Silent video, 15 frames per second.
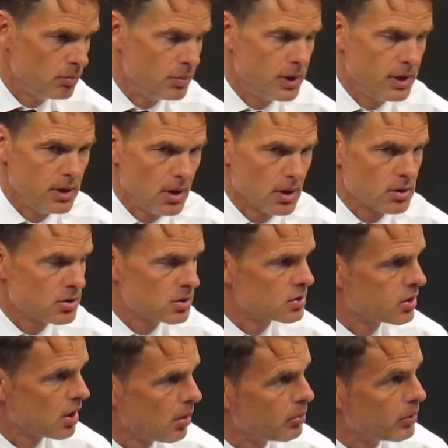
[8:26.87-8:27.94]
be not
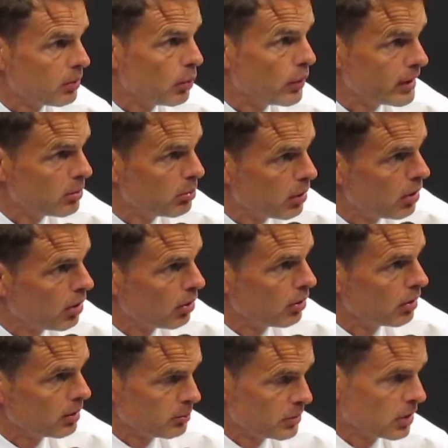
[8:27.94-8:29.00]
sloppy with the
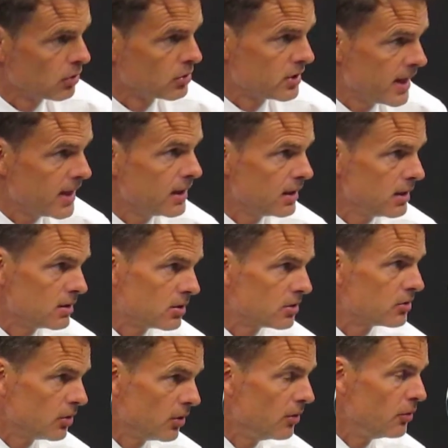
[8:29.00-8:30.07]
ball, because then
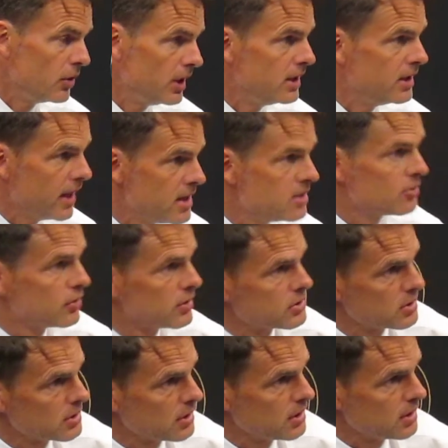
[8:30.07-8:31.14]
it's a really
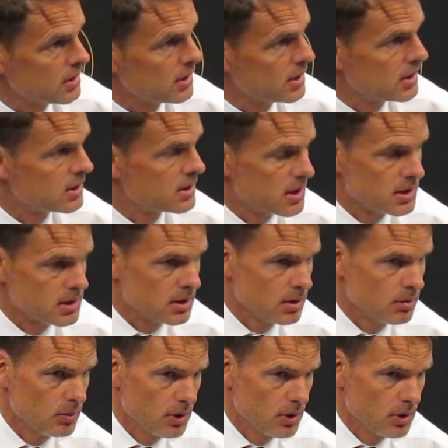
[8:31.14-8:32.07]
dangerous system.